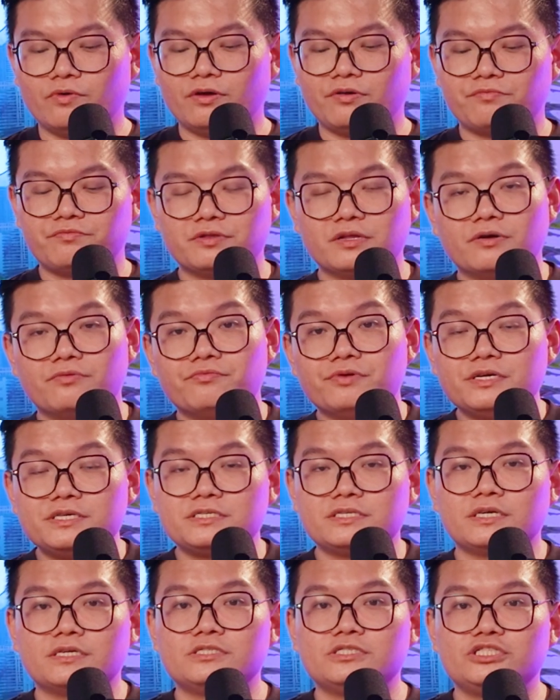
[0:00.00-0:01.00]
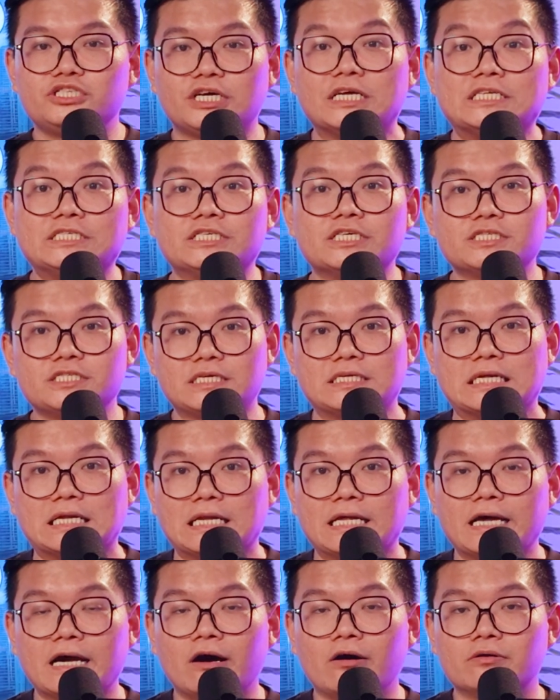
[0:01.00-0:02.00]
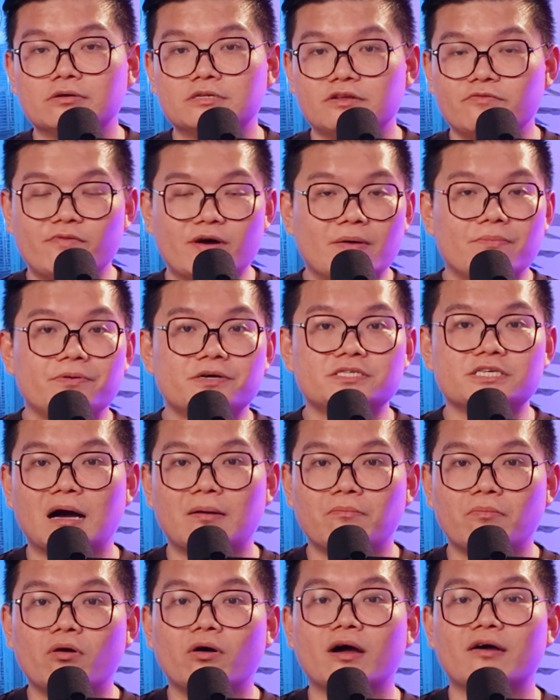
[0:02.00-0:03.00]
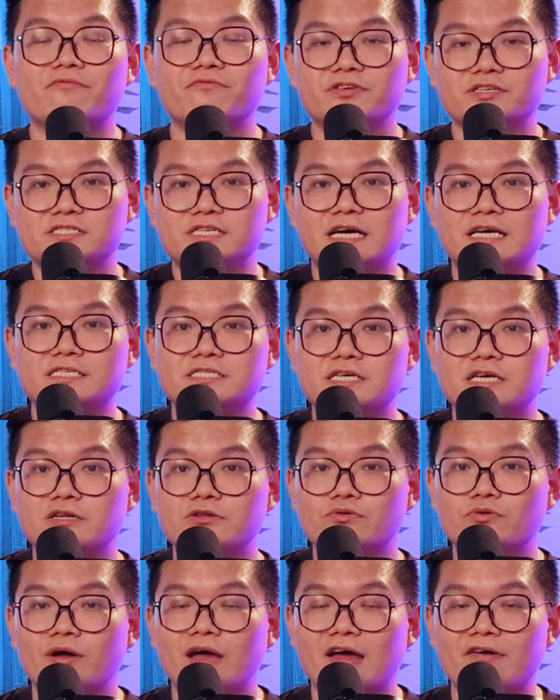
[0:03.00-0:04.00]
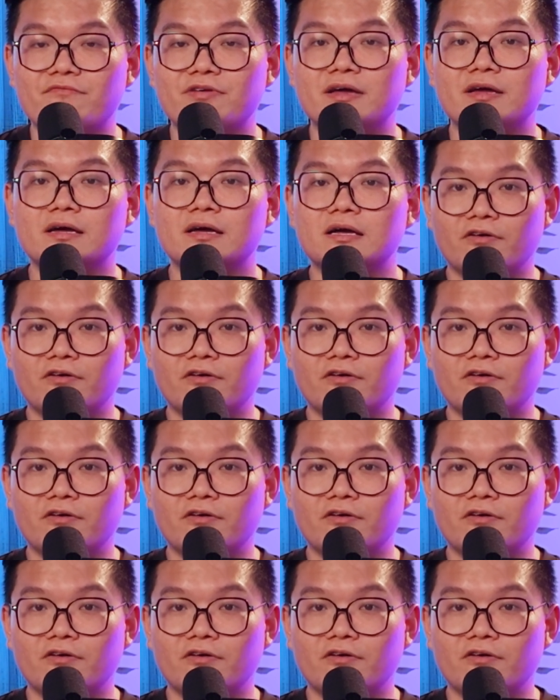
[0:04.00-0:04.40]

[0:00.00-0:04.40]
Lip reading: With the recent changes in the layout, developers are more emphasizing into having